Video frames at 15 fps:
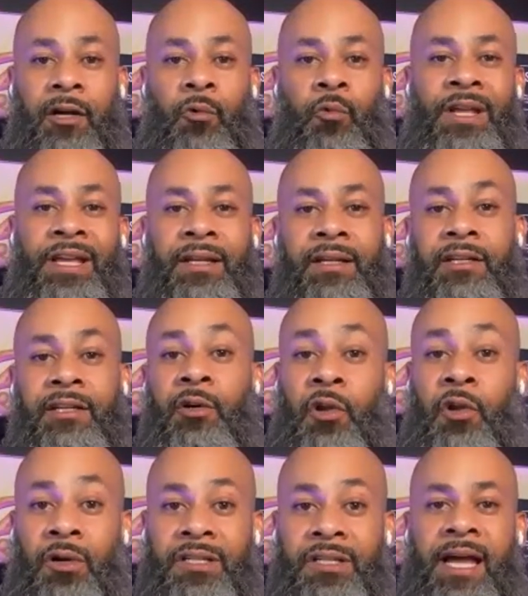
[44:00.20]
how to read it. You'll
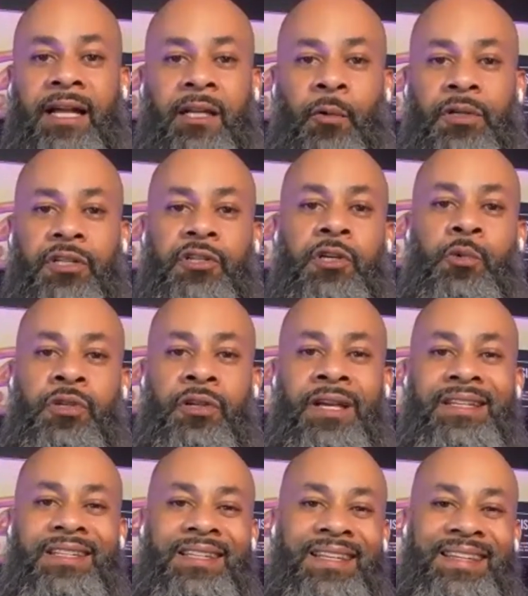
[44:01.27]
know exactly what to do when you
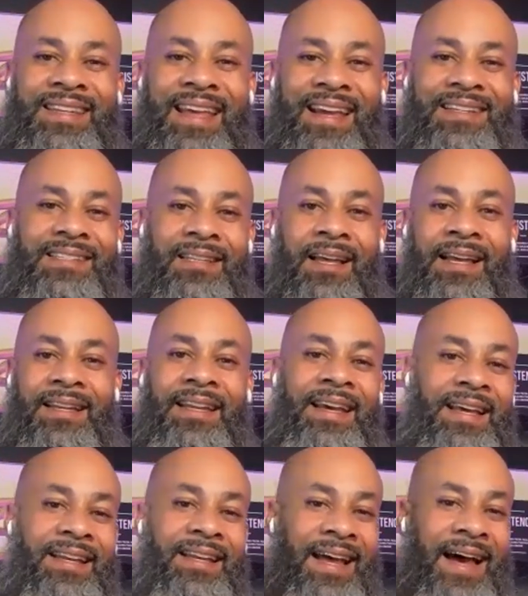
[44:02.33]
get to the next light,
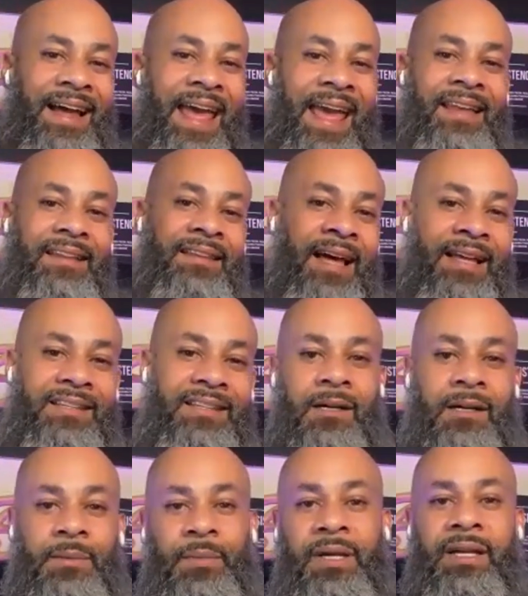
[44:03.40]
not 8 lights
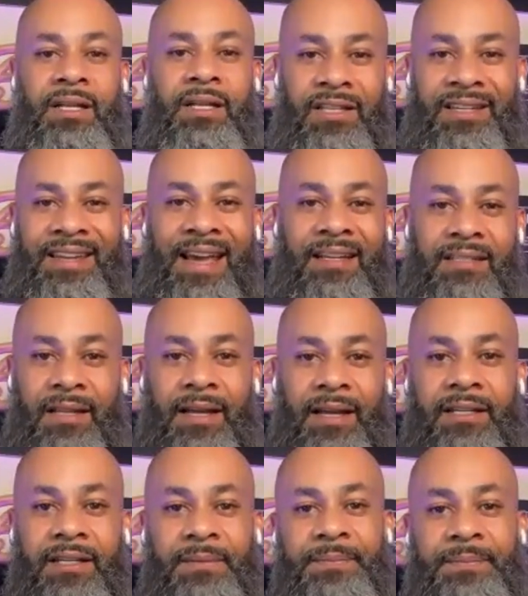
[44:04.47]
up, the next
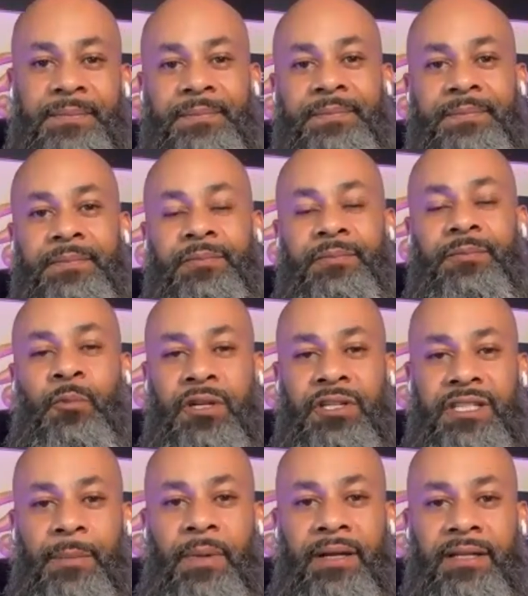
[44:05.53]
light, one
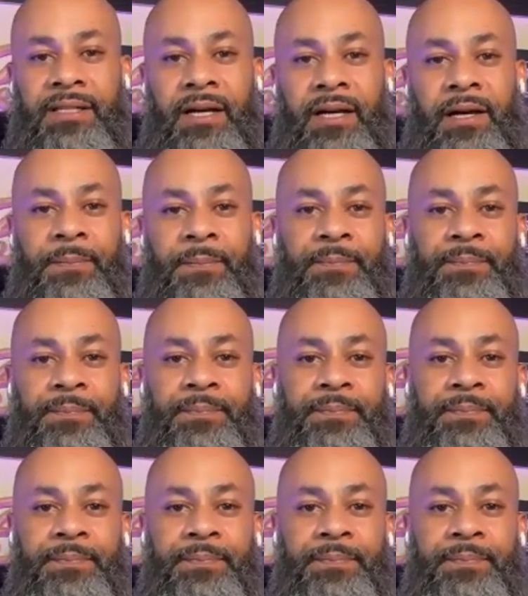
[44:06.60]
step at a time.